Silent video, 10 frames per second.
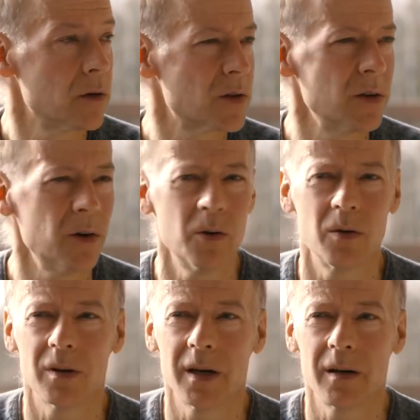There's
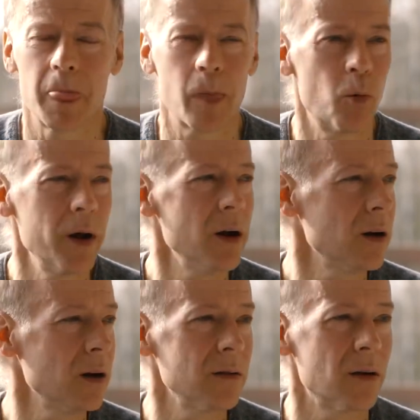no, where
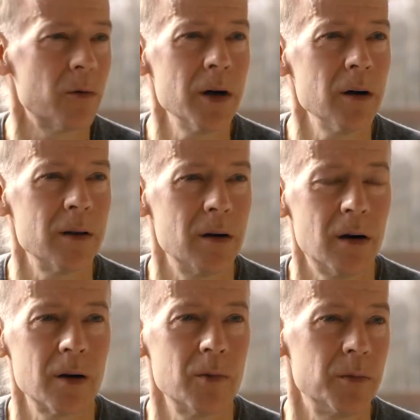are the
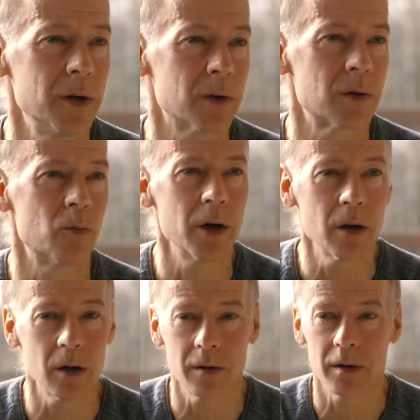automobiles, and
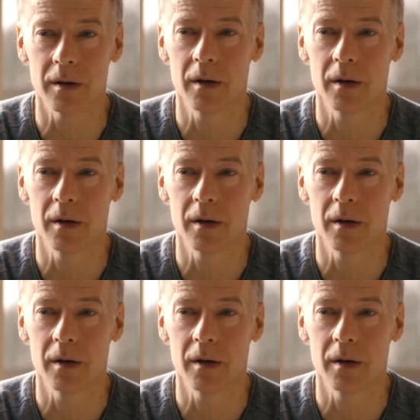where's